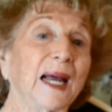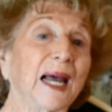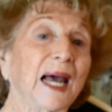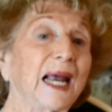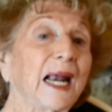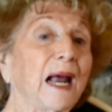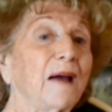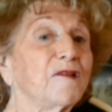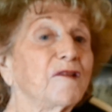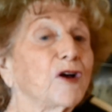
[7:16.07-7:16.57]

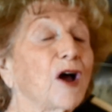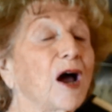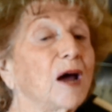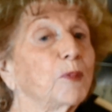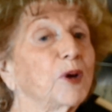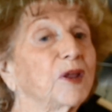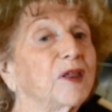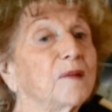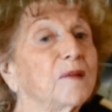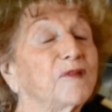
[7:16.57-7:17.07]
and I had gone
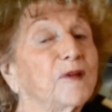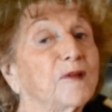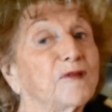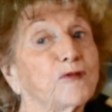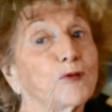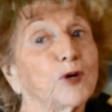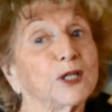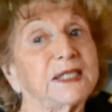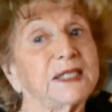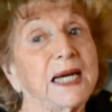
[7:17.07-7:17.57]
with him for
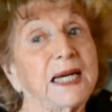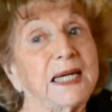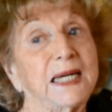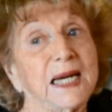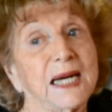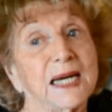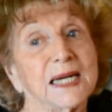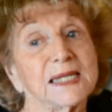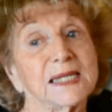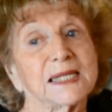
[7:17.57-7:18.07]
14
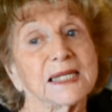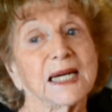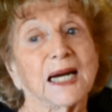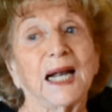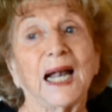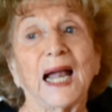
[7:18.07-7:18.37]
years.